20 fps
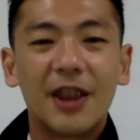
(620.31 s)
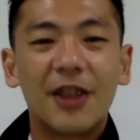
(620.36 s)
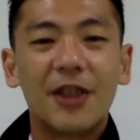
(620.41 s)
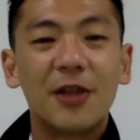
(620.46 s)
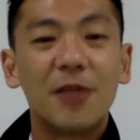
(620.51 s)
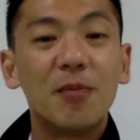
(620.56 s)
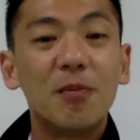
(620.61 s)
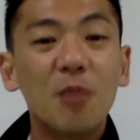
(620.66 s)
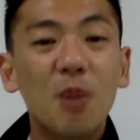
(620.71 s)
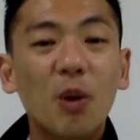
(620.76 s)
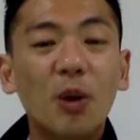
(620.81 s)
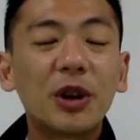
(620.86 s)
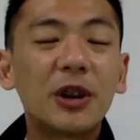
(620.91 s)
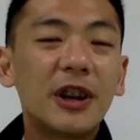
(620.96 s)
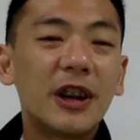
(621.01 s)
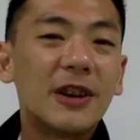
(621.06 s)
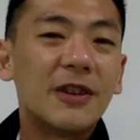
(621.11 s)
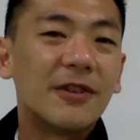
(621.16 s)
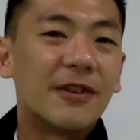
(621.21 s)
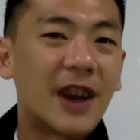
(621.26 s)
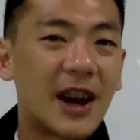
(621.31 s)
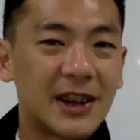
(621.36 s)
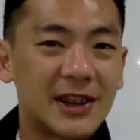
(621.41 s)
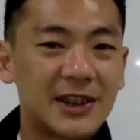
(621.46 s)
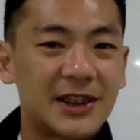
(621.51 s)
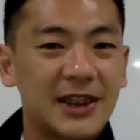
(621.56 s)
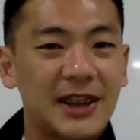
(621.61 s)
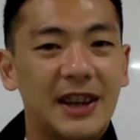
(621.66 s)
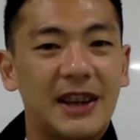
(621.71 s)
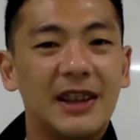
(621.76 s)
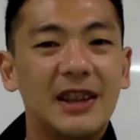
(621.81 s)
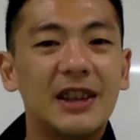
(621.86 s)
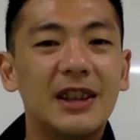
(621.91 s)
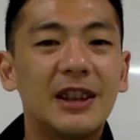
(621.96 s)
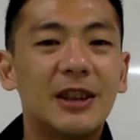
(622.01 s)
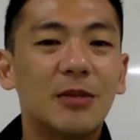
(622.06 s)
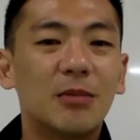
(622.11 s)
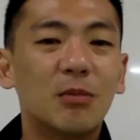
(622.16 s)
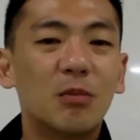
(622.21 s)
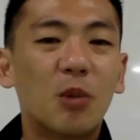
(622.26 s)
The more you invest
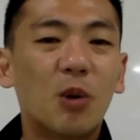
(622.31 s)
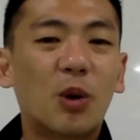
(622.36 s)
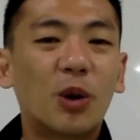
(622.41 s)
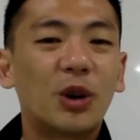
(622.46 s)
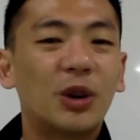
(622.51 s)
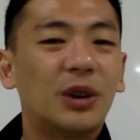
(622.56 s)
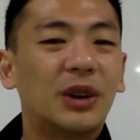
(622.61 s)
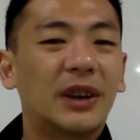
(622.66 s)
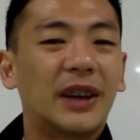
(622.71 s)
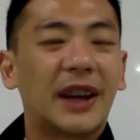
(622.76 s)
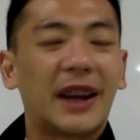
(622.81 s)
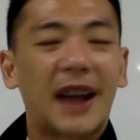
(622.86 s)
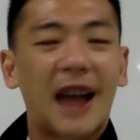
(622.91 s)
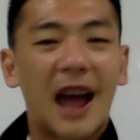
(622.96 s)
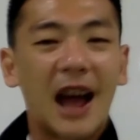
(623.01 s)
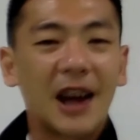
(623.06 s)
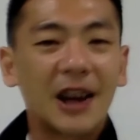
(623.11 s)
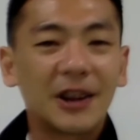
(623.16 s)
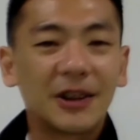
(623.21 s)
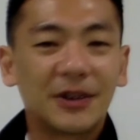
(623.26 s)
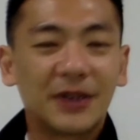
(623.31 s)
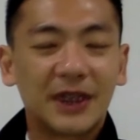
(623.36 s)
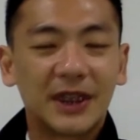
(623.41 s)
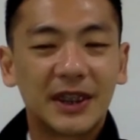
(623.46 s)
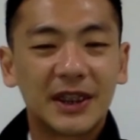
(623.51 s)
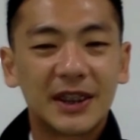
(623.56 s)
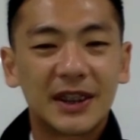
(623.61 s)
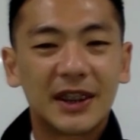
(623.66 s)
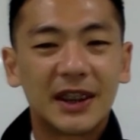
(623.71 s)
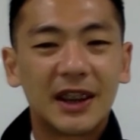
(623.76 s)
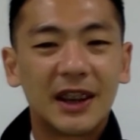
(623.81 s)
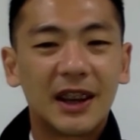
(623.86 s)
in, the more you get out of it.